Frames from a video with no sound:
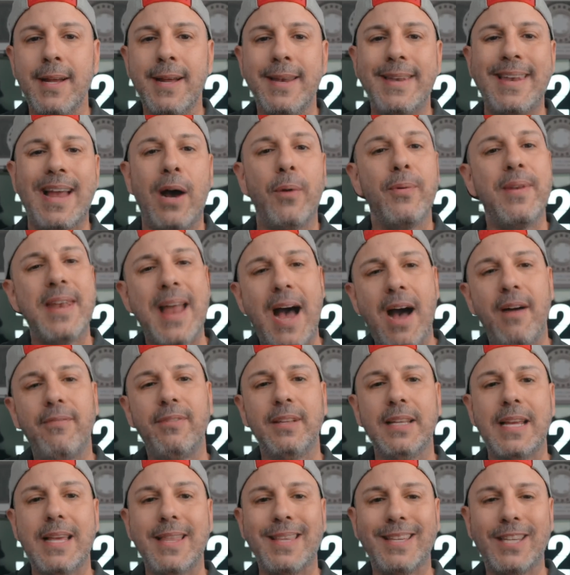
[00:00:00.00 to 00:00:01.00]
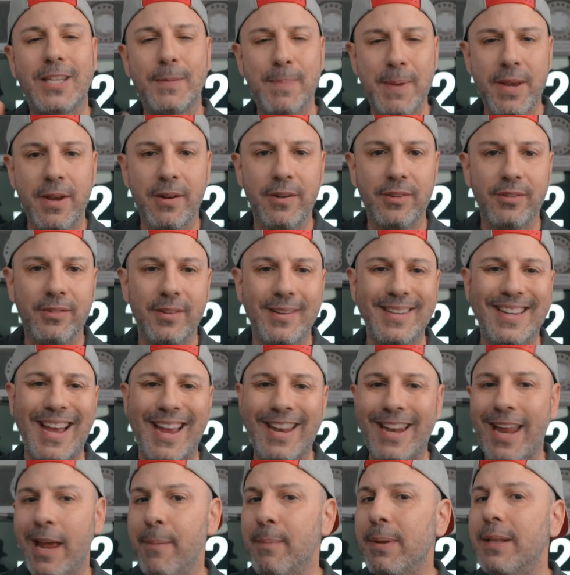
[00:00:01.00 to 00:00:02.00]
Now, novelly, the speakers
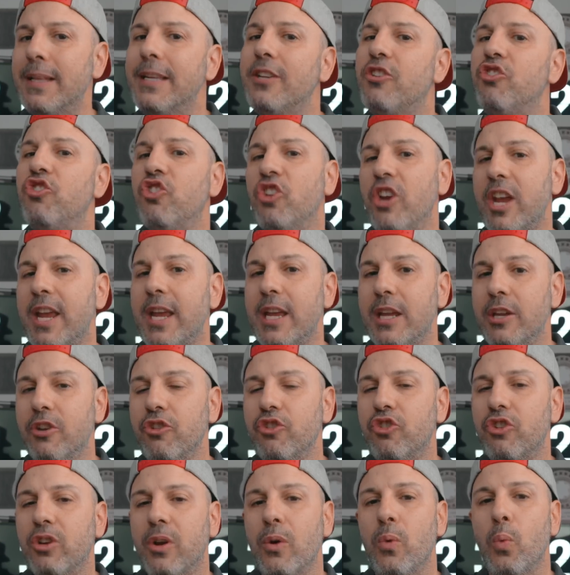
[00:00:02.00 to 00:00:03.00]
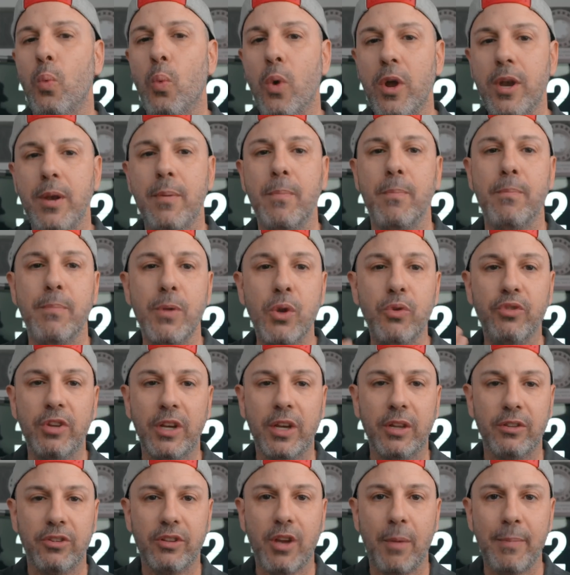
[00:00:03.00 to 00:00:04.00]
dynamically change what music
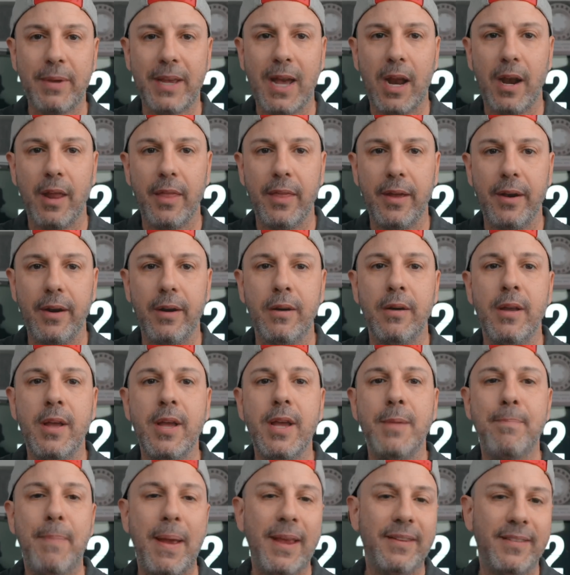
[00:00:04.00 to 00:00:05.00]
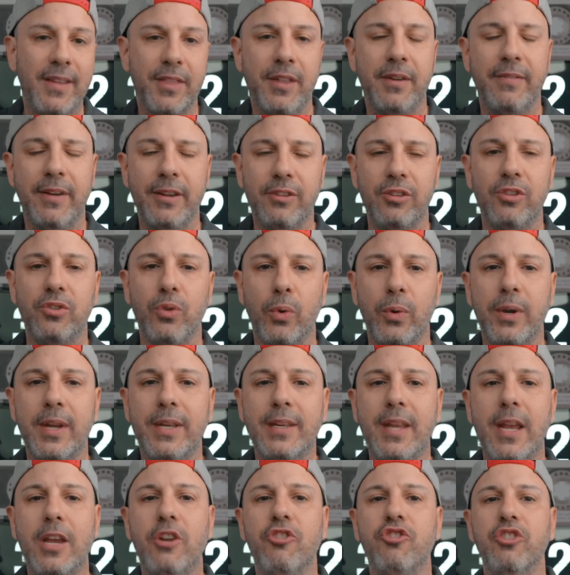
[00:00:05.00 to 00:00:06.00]
is coming out of there based on the device's
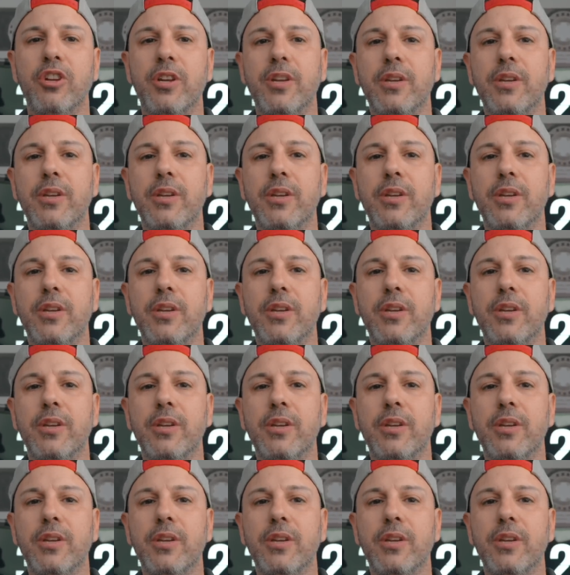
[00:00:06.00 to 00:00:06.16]
orientation.